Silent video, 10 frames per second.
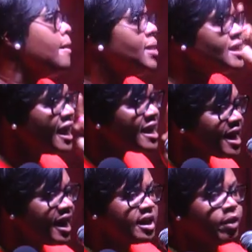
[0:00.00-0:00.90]
But
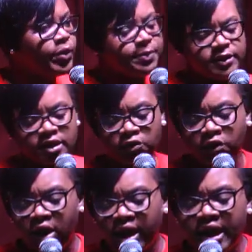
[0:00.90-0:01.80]
Ayanna Webster
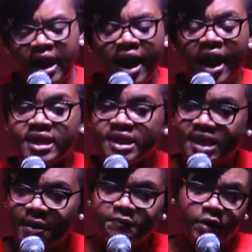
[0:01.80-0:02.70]
Roy and
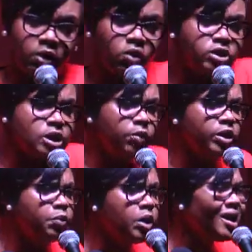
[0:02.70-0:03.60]
Shamfa Cudjoe
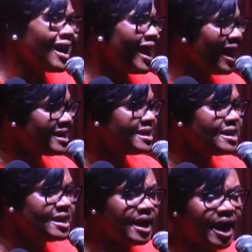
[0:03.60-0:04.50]
would work
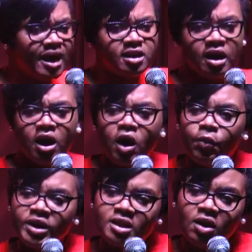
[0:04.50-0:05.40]
hand in hand
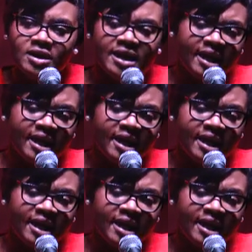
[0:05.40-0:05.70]
with Dr.